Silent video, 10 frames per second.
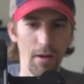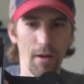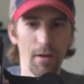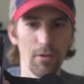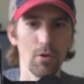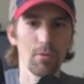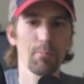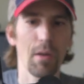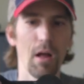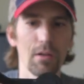
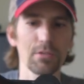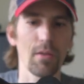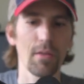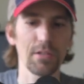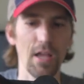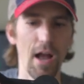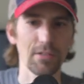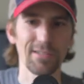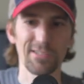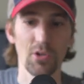balance on this
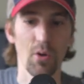axis.